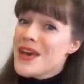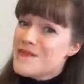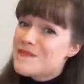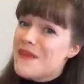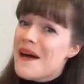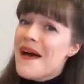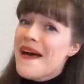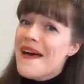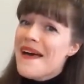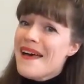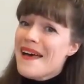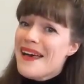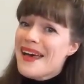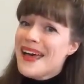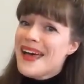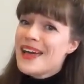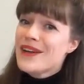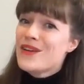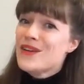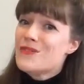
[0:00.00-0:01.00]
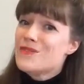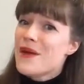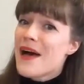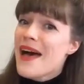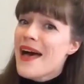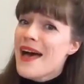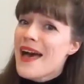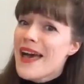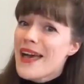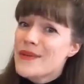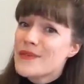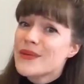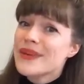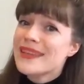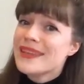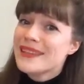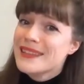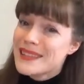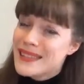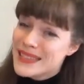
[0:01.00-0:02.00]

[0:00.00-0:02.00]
Bye, goodbye, we'll